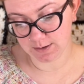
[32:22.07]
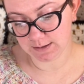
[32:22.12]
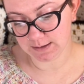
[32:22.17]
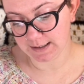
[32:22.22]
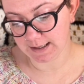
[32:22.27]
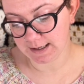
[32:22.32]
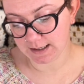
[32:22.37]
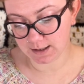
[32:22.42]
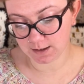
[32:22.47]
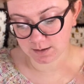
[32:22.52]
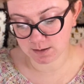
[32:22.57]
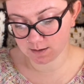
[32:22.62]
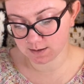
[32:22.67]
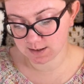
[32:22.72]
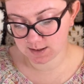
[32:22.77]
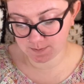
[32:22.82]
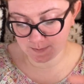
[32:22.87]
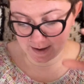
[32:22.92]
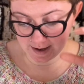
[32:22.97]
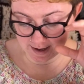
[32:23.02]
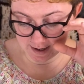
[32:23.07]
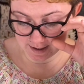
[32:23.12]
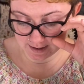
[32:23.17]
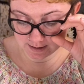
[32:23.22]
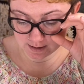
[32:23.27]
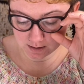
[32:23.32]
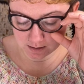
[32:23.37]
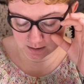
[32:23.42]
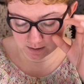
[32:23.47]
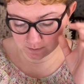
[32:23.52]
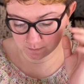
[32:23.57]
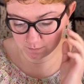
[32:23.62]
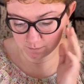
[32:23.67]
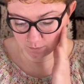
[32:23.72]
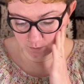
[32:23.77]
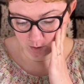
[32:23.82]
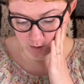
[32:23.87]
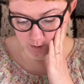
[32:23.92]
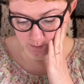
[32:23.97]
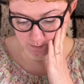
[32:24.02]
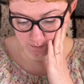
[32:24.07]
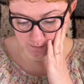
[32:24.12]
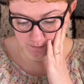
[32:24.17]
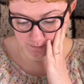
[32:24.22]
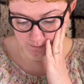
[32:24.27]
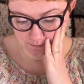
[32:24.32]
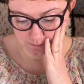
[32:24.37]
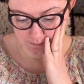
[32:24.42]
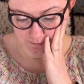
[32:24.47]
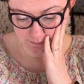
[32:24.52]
like spares from